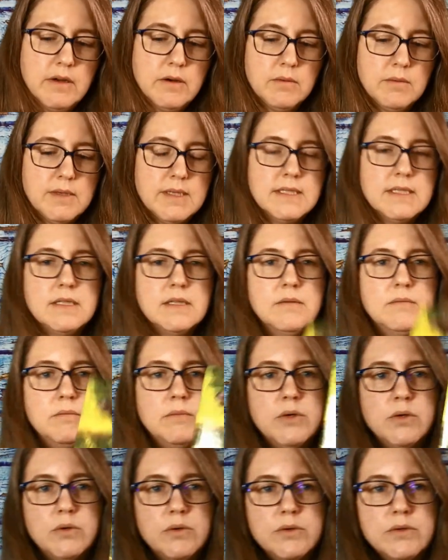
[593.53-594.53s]
there was the
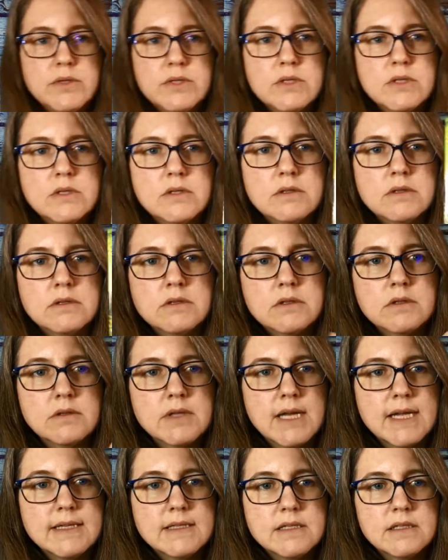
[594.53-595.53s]
moose. So
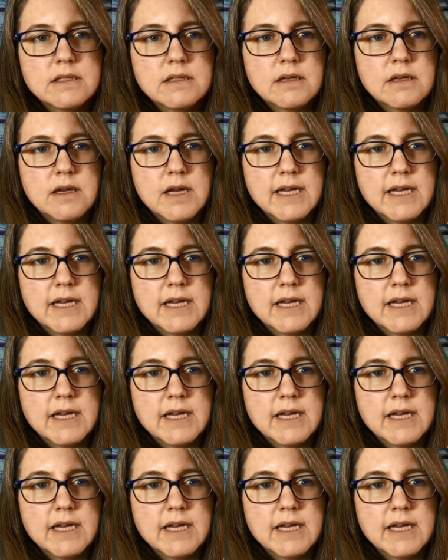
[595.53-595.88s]
that's,